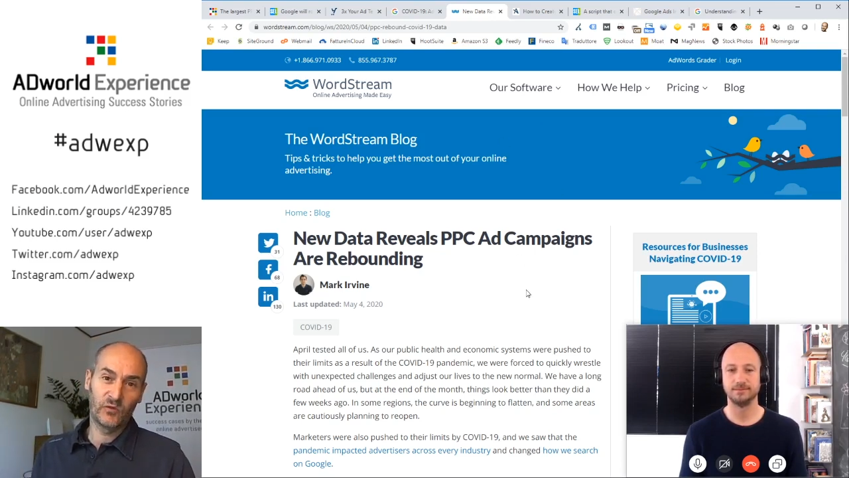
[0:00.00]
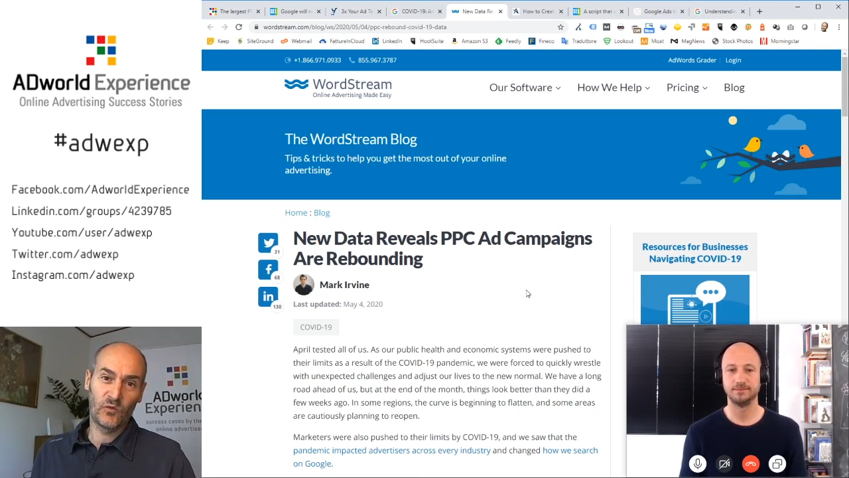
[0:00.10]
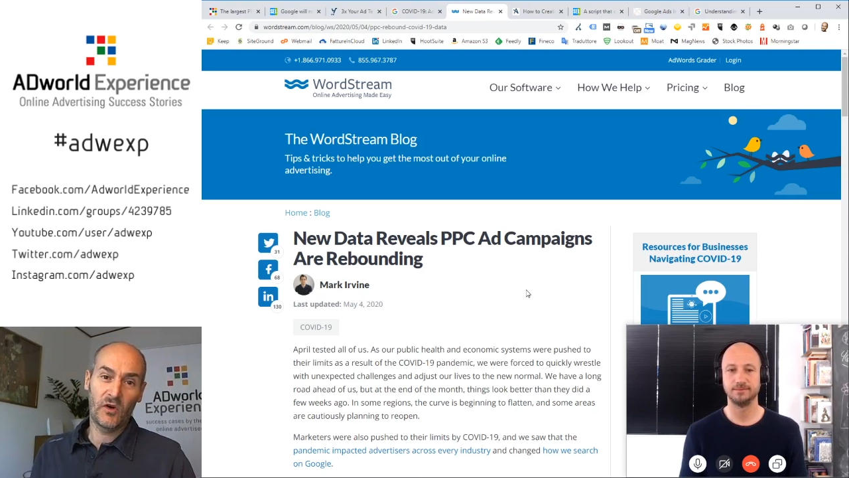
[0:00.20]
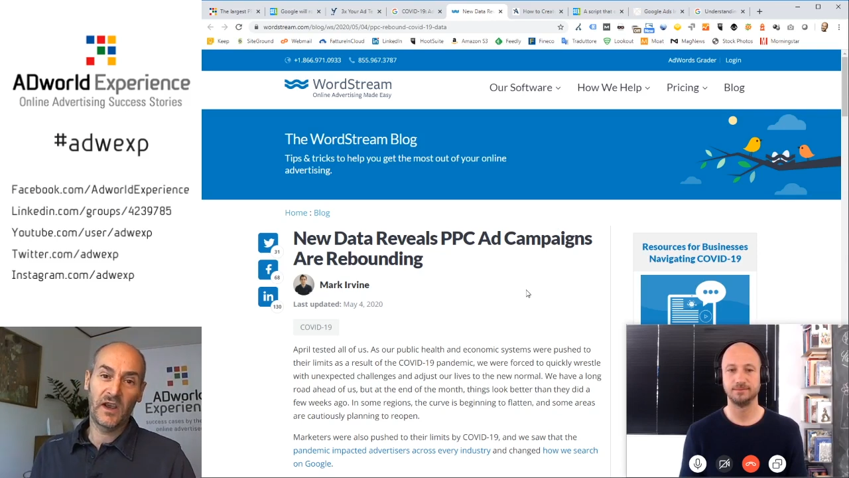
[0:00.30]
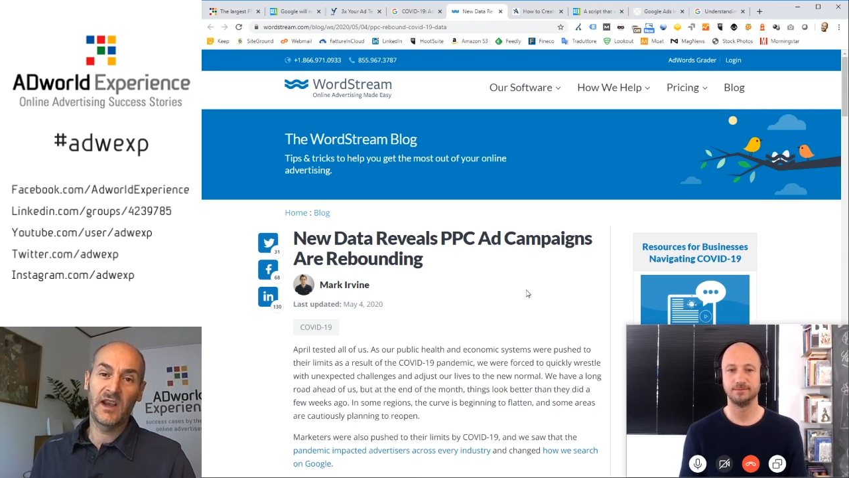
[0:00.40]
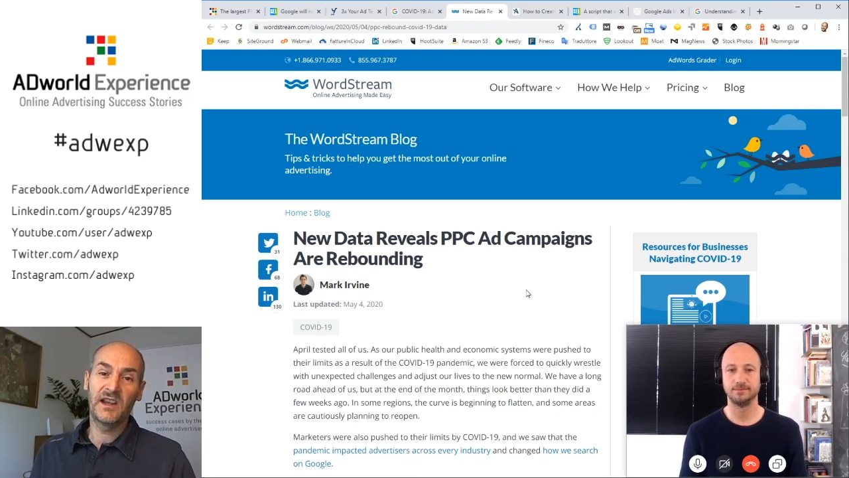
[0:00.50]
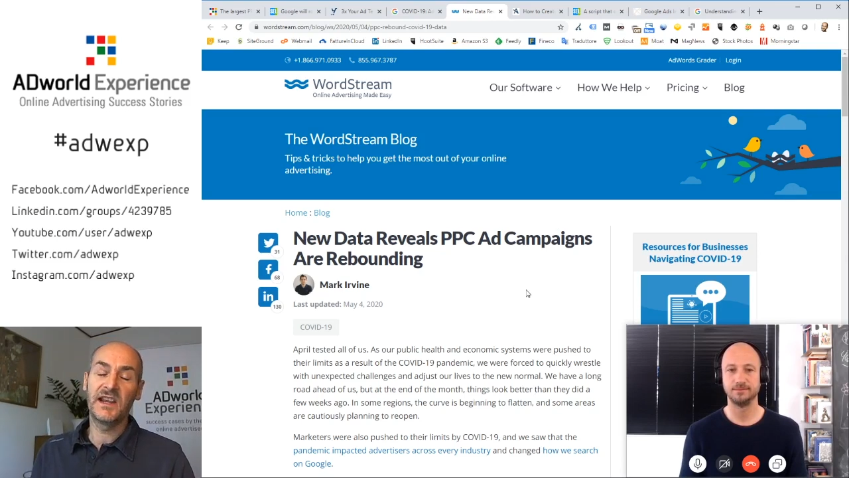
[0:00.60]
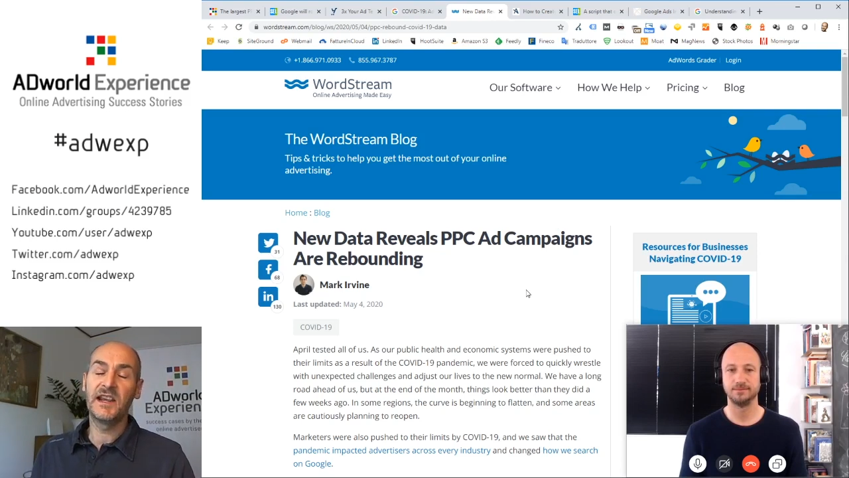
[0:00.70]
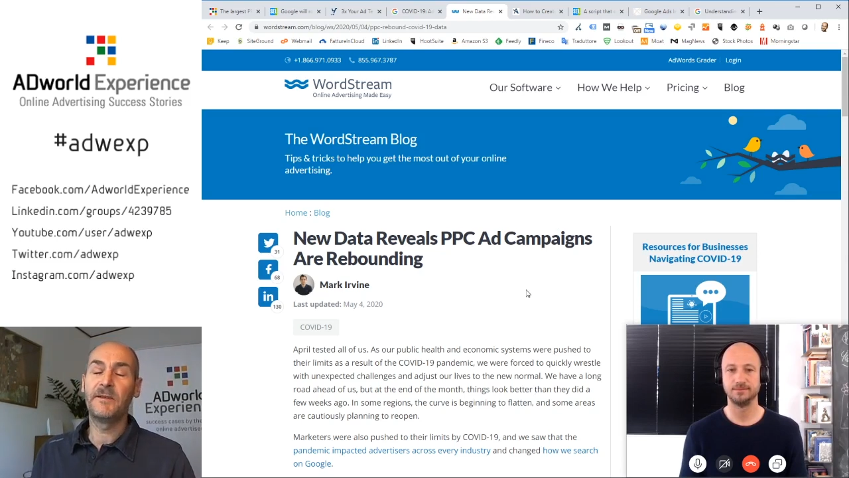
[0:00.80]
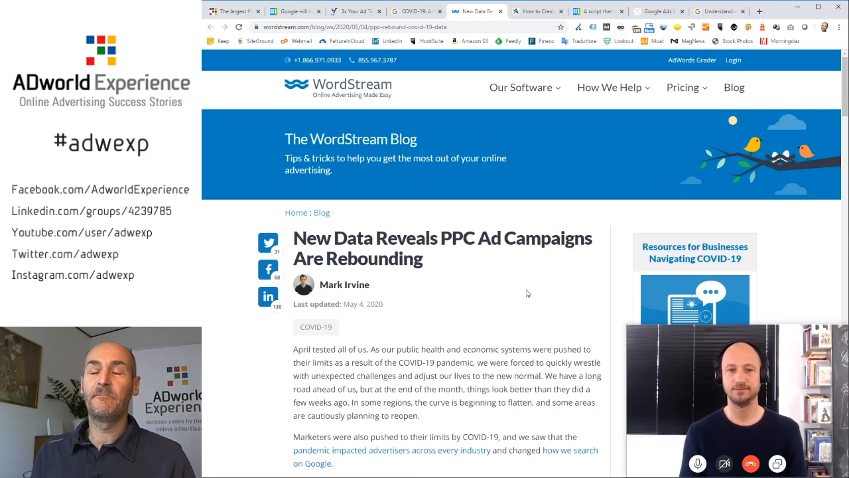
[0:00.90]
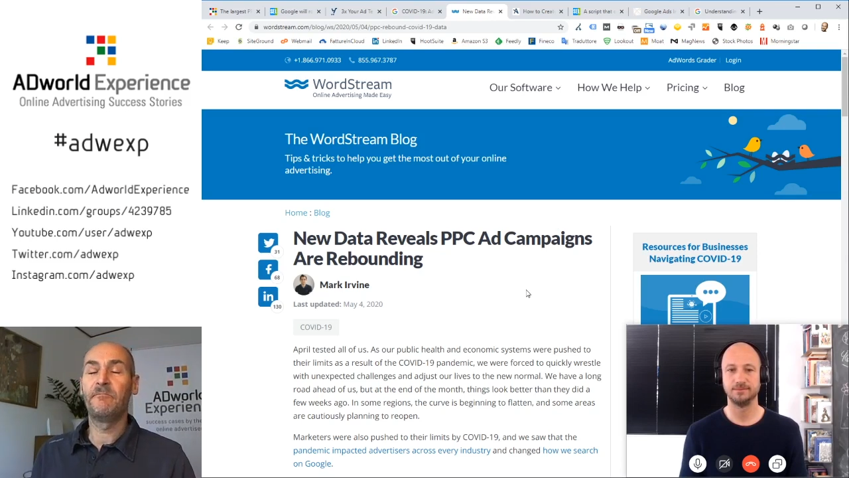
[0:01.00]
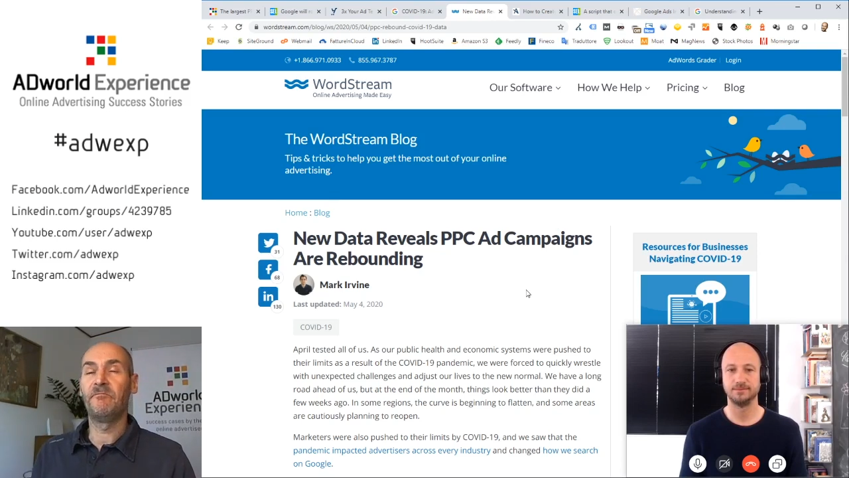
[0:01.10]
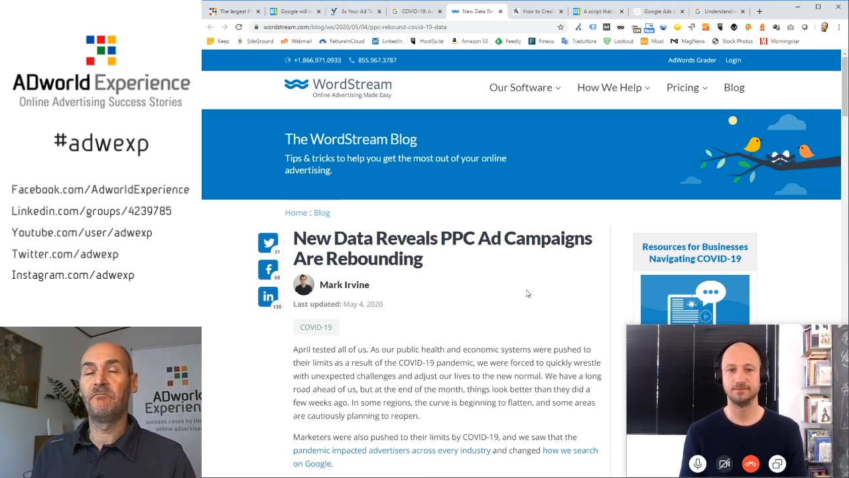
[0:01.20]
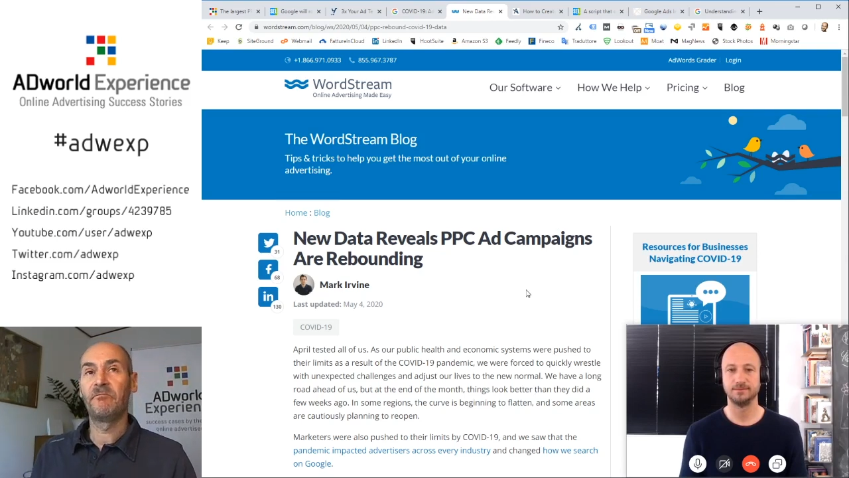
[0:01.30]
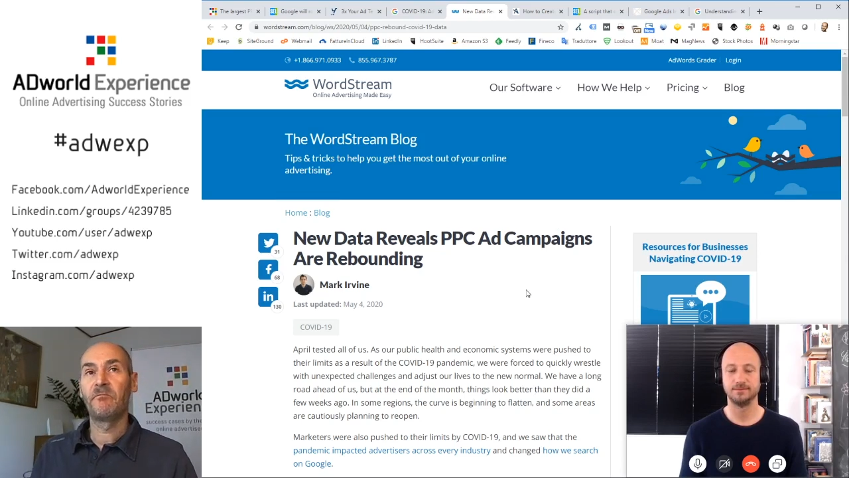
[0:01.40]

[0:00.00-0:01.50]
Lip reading: working in